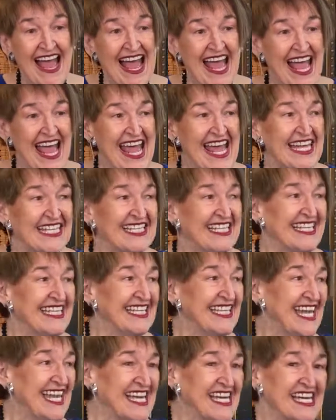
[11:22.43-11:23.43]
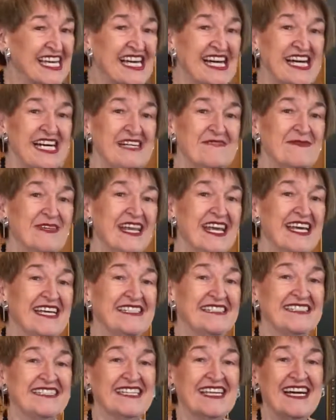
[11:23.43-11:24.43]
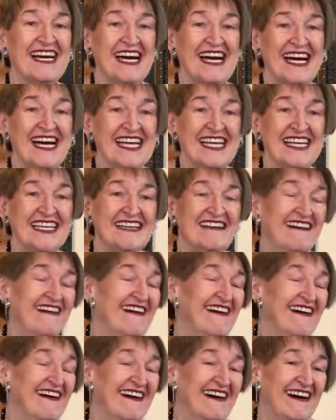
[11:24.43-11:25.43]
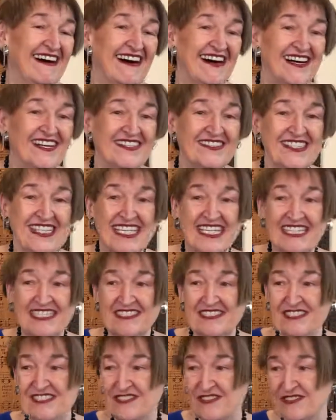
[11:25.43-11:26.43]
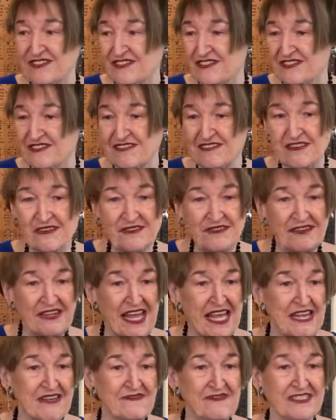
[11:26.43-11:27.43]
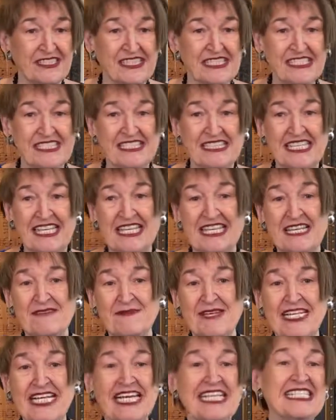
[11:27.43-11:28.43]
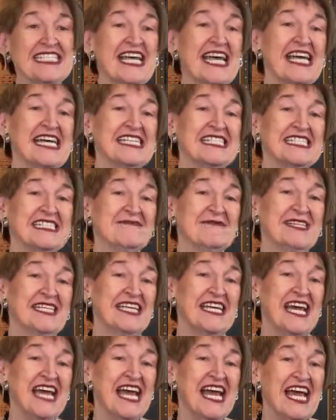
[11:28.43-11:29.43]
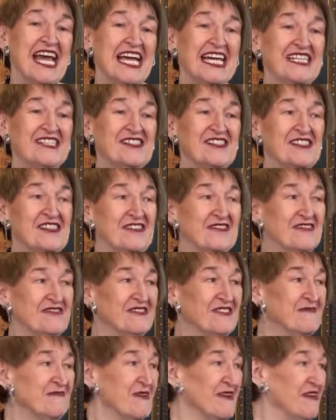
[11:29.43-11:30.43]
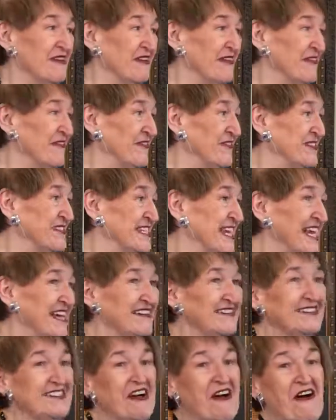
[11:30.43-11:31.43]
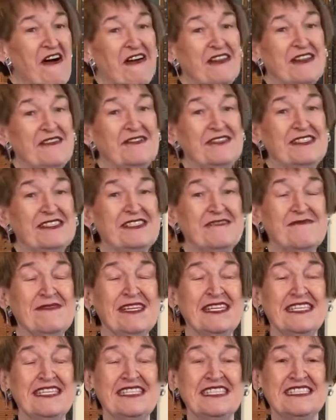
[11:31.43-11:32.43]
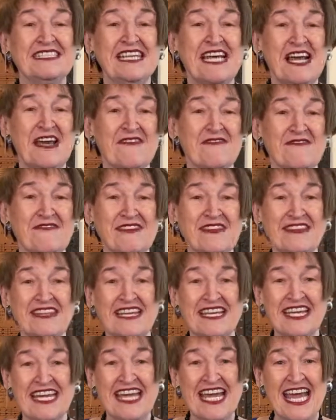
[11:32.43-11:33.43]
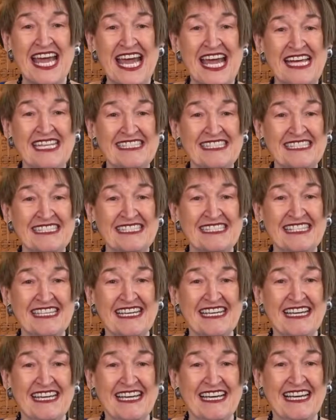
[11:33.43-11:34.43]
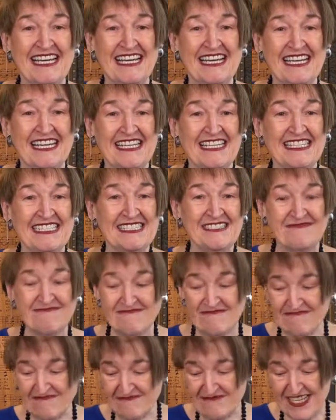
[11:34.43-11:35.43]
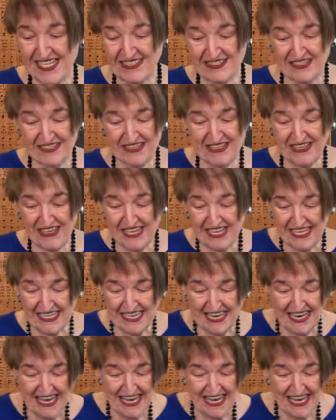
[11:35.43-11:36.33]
And they come, and Hezekiah, he's just so thankful to see them, and he takes them, and he shows them all of his house, all of his dominions, everything he has. That's good.